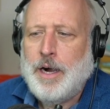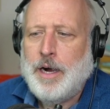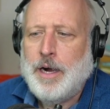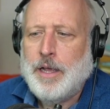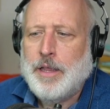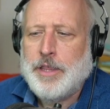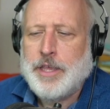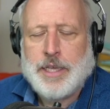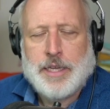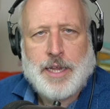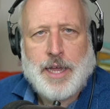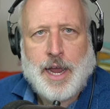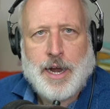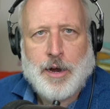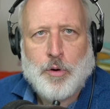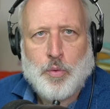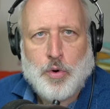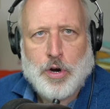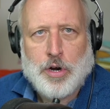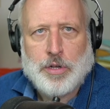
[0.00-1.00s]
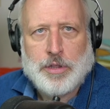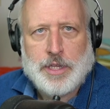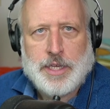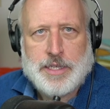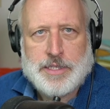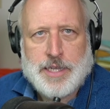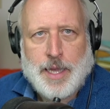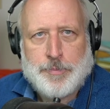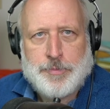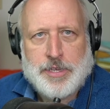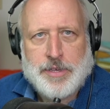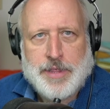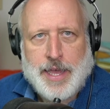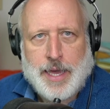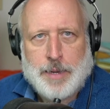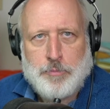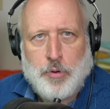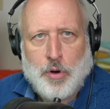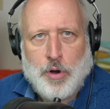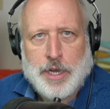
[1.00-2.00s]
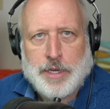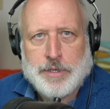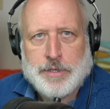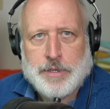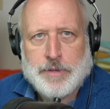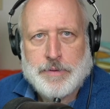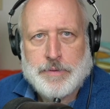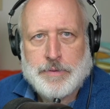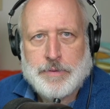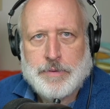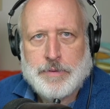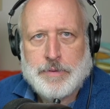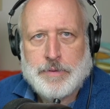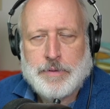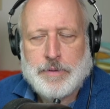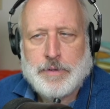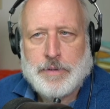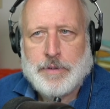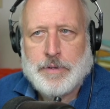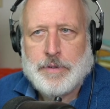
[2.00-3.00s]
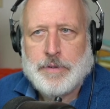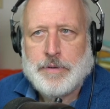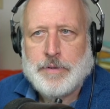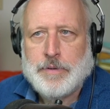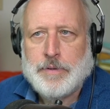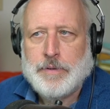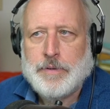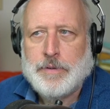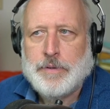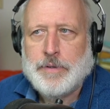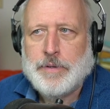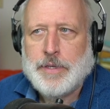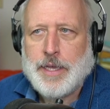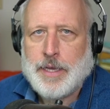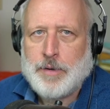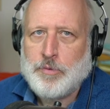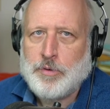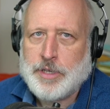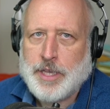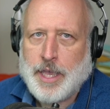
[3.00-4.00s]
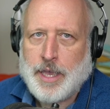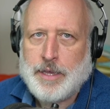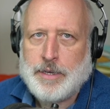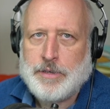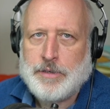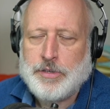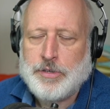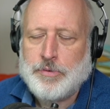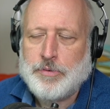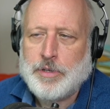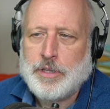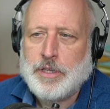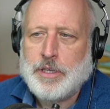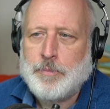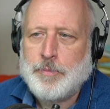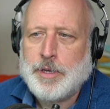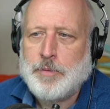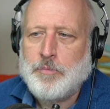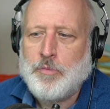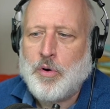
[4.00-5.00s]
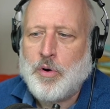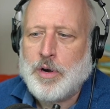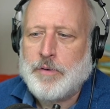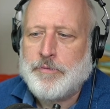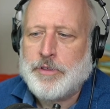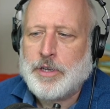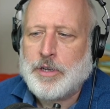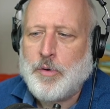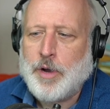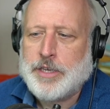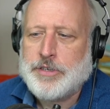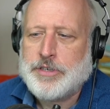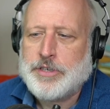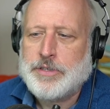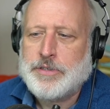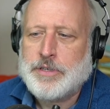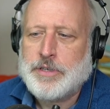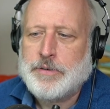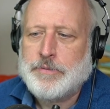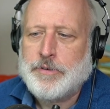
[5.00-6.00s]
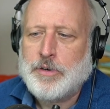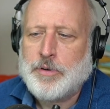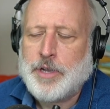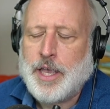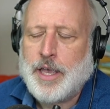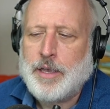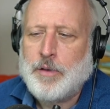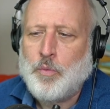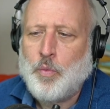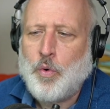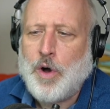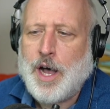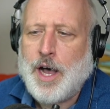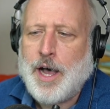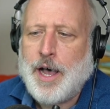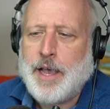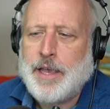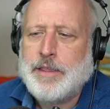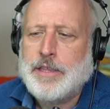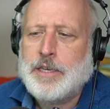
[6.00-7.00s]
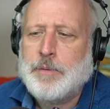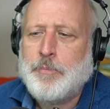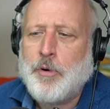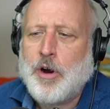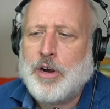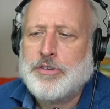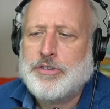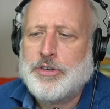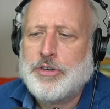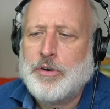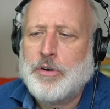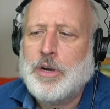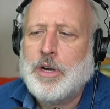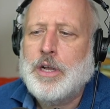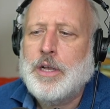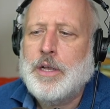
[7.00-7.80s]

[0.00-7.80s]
The entire world leads up to that point. And we'll get into a little bit more of the questions of, okay, why the departure